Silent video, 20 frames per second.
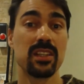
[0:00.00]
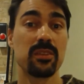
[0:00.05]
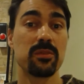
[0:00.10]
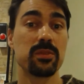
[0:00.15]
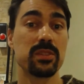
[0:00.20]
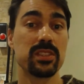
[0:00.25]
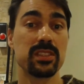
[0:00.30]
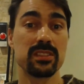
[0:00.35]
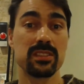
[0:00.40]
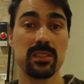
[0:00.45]

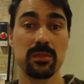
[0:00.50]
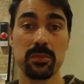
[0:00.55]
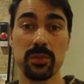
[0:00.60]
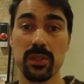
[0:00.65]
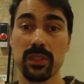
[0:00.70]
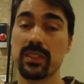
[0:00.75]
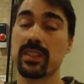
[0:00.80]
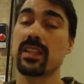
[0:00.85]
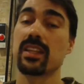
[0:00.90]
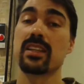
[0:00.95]
which is the
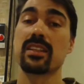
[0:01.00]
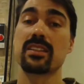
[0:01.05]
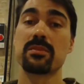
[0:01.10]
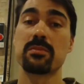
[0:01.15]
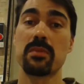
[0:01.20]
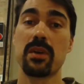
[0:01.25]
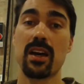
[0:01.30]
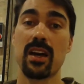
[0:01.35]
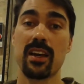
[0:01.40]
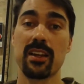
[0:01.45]
book that it's
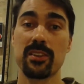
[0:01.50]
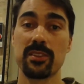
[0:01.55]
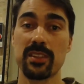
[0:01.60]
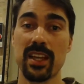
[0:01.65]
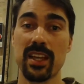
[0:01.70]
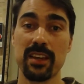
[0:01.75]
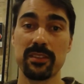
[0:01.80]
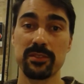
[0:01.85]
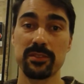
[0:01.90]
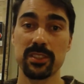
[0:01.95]
modeled
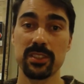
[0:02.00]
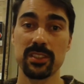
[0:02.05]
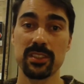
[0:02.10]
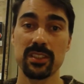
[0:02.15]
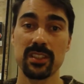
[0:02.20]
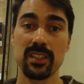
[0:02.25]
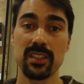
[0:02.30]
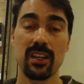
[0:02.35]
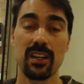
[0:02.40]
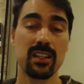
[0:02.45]
after,
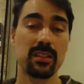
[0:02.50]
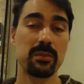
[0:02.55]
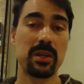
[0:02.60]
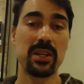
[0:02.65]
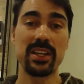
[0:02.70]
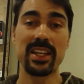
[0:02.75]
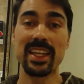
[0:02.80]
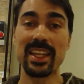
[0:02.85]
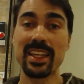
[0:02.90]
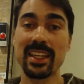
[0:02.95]
all
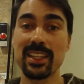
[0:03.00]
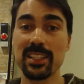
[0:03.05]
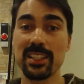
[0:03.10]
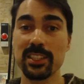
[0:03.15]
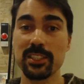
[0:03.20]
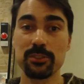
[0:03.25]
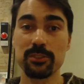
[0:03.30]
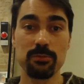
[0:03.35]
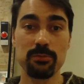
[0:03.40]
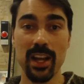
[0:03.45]
about
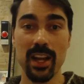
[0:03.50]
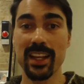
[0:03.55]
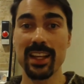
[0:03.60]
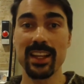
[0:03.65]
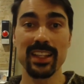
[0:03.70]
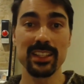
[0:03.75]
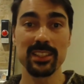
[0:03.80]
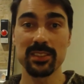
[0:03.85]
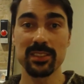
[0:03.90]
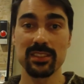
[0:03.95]
English
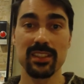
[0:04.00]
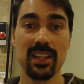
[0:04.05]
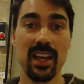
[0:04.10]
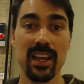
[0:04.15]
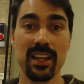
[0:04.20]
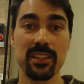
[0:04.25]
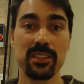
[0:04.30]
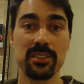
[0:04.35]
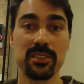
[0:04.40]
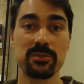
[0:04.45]
writing
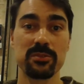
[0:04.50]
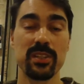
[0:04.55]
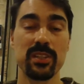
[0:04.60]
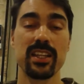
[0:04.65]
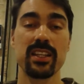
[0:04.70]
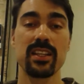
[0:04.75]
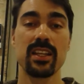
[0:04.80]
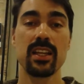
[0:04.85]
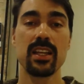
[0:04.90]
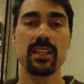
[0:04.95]
style,
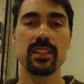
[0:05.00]
right?